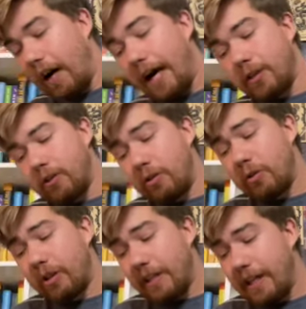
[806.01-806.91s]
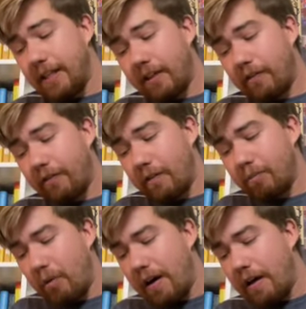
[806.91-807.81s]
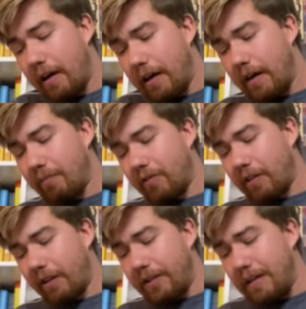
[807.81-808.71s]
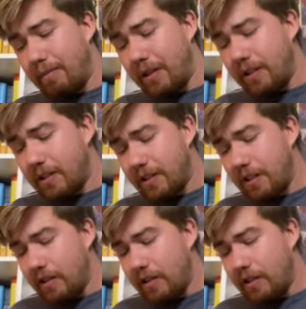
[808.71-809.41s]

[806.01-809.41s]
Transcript: I do think from what um, the theme is,